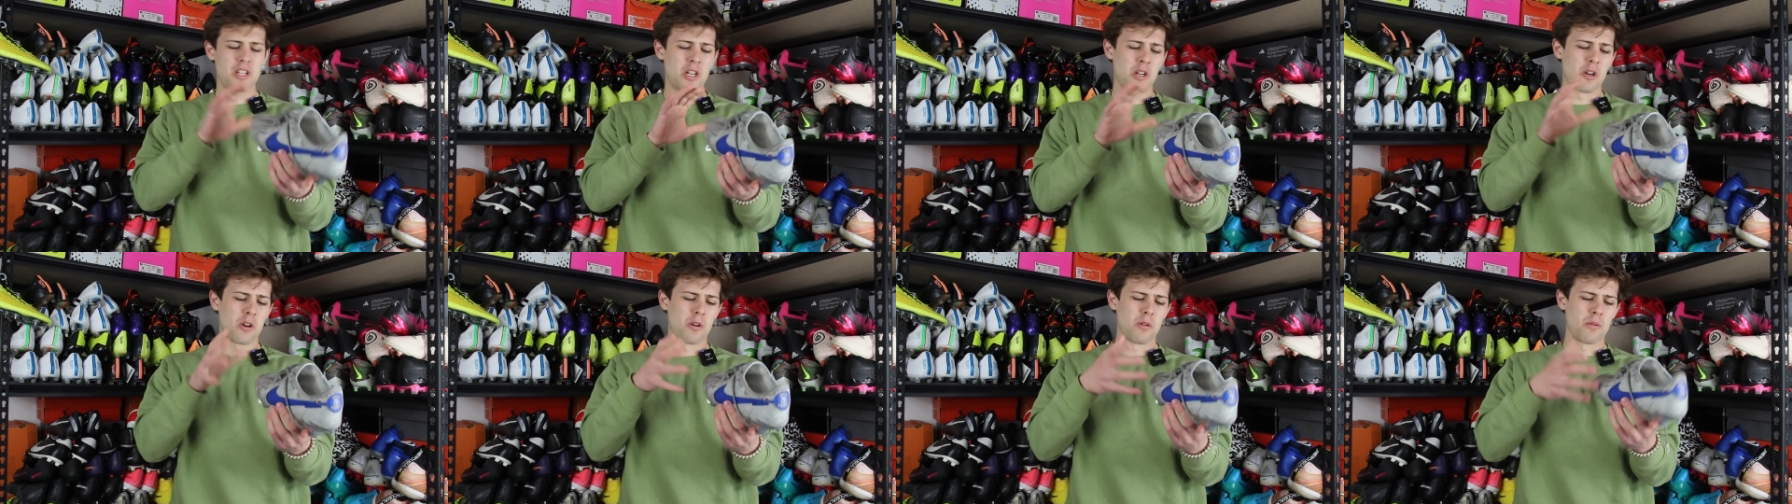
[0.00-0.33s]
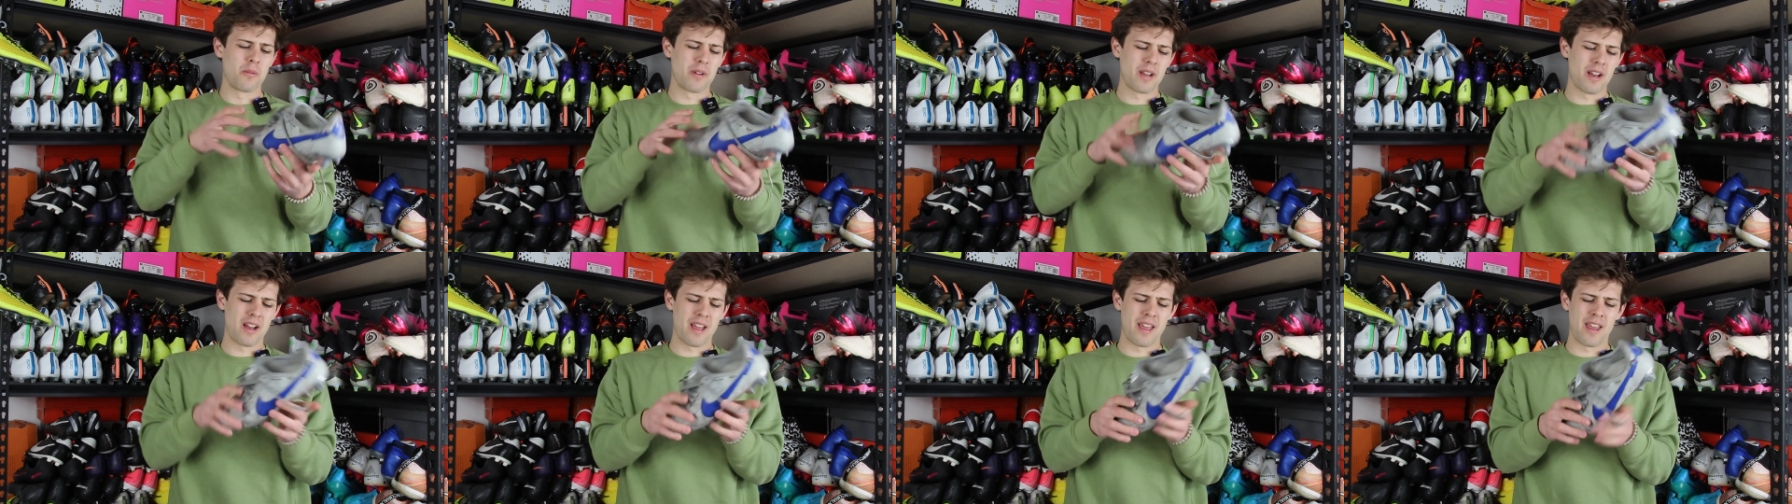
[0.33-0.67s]

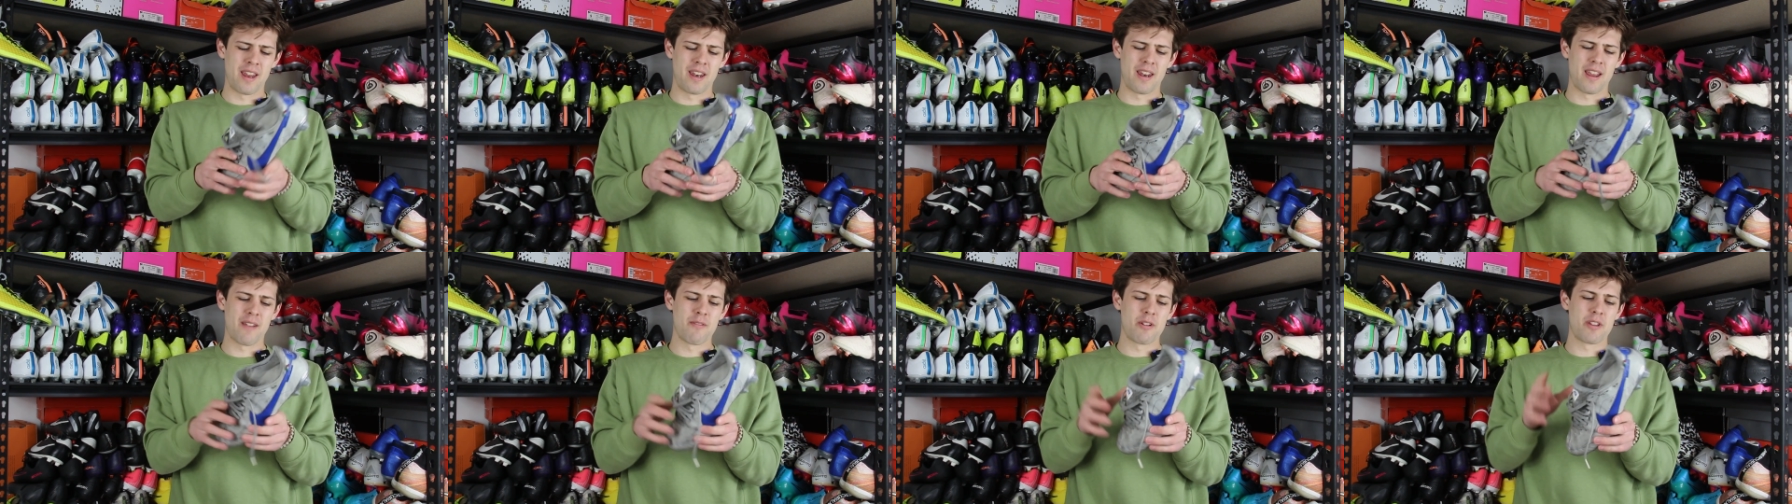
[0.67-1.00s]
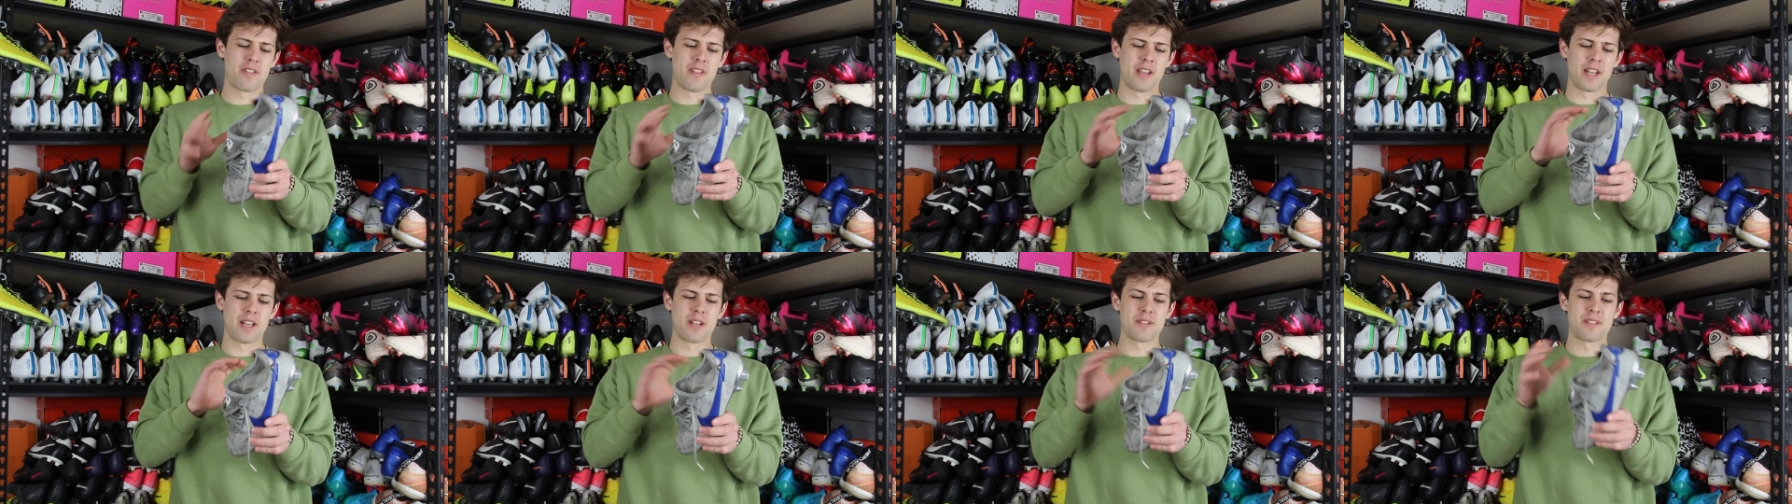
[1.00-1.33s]
and
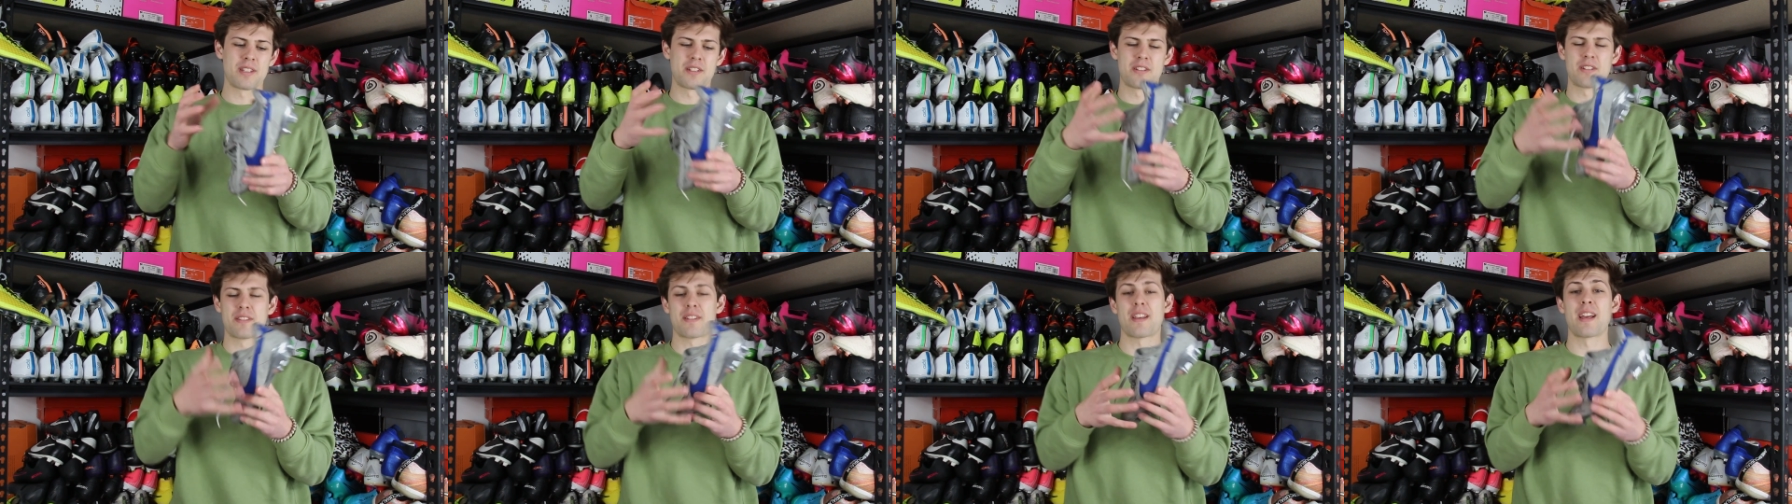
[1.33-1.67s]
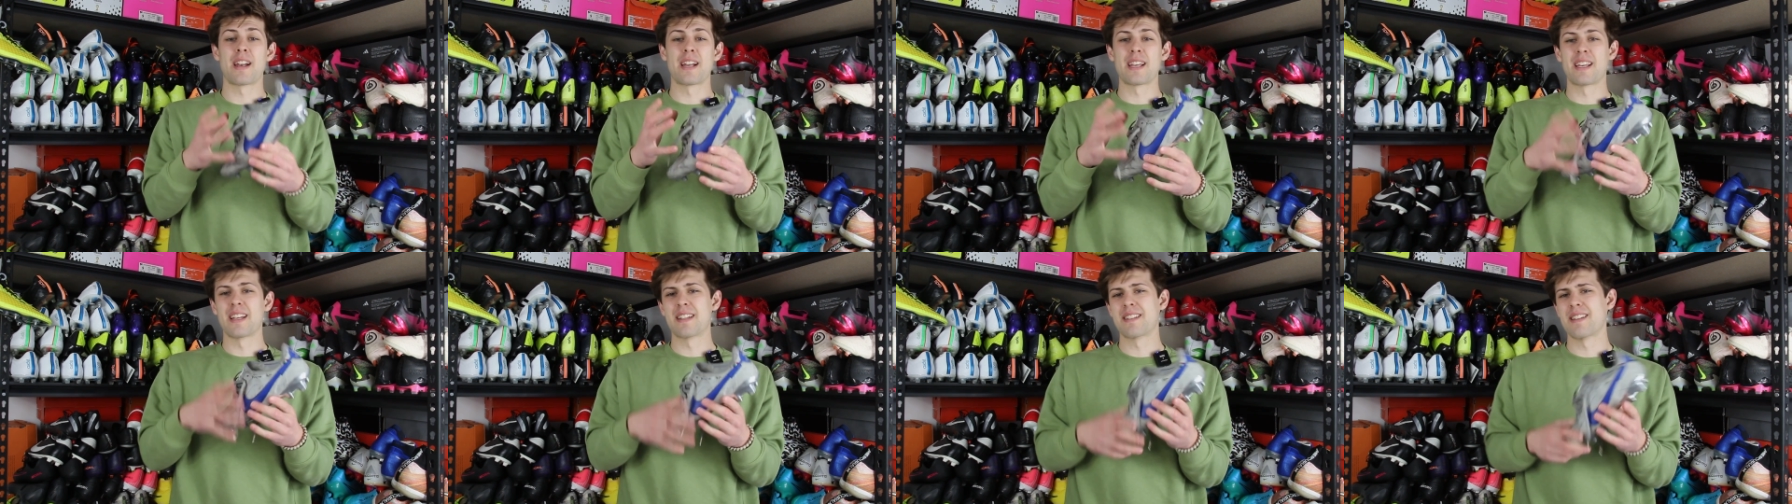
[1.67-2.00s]
everything else that just
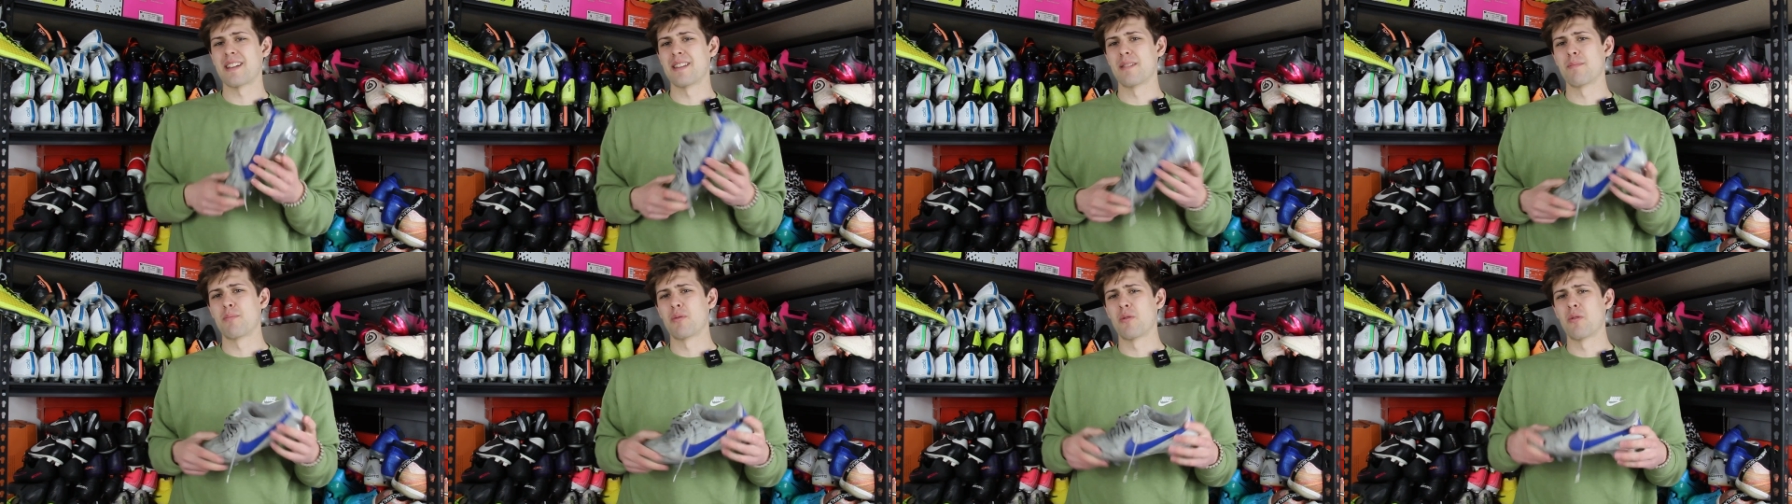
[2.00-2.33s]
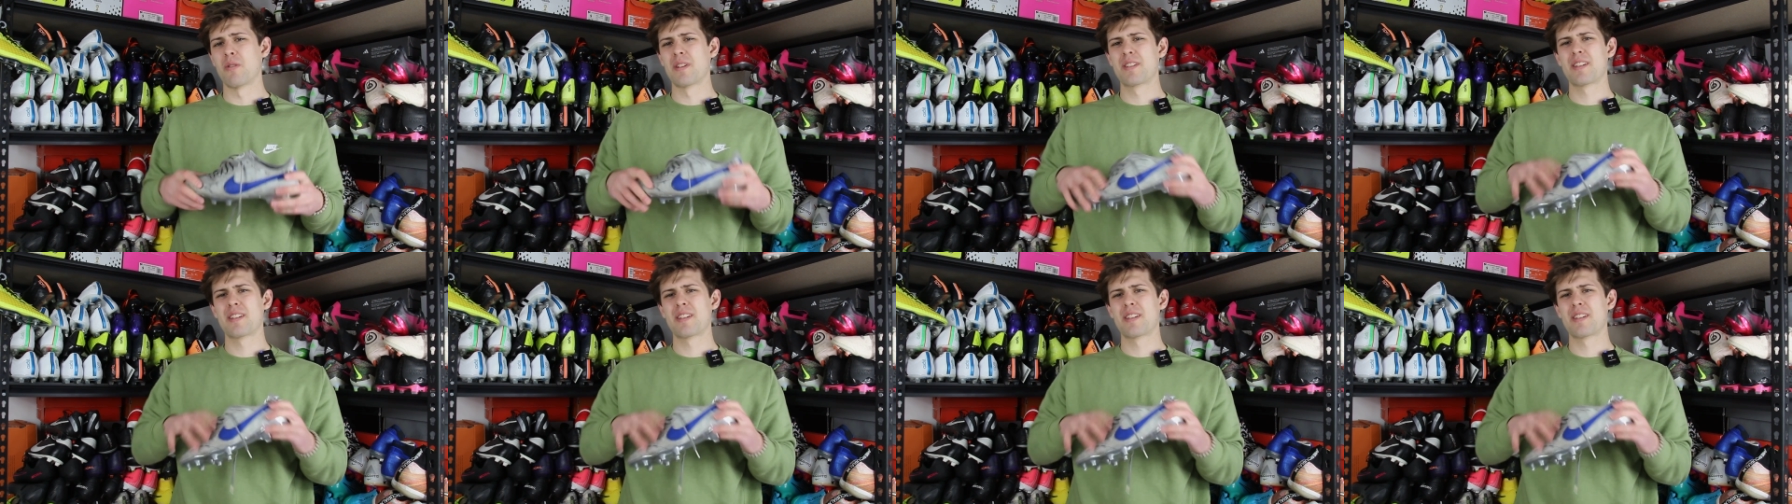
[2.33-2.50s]
kind of gets on the boot.